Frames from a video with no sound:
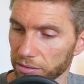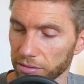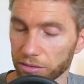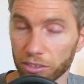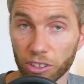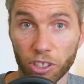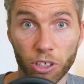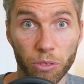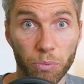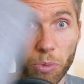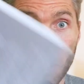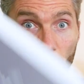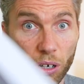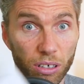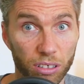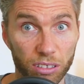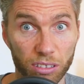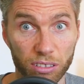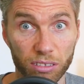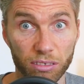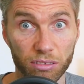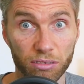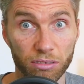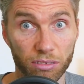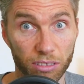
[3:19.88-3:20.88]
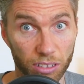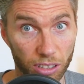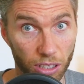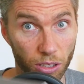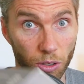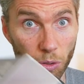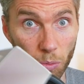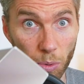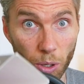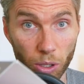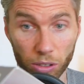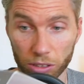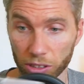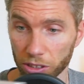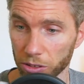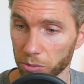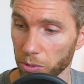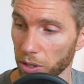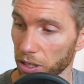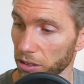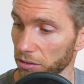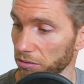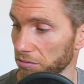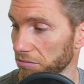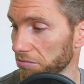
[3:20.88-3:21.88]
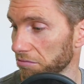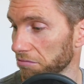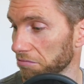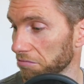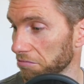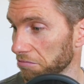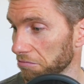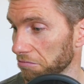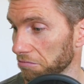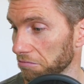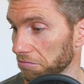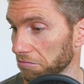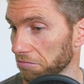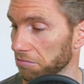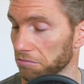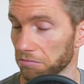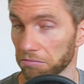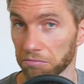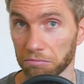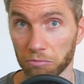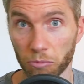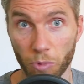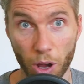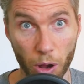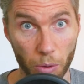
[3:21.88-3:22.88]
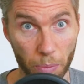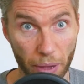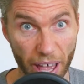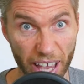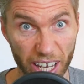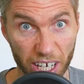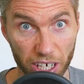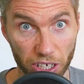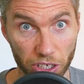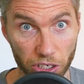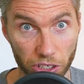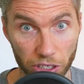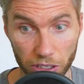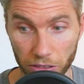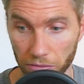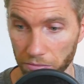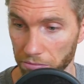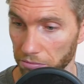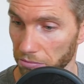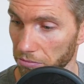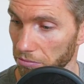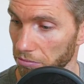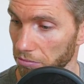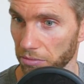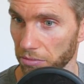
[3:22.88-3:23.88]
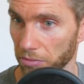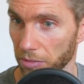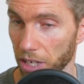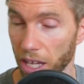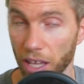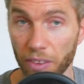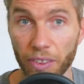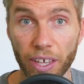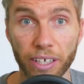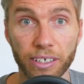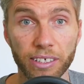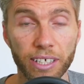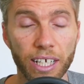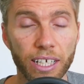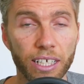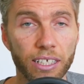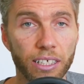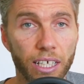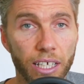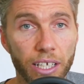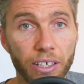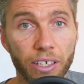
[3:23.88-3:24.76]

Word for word: It's a good box. It's a cool box as well. Well packaged. They sent it.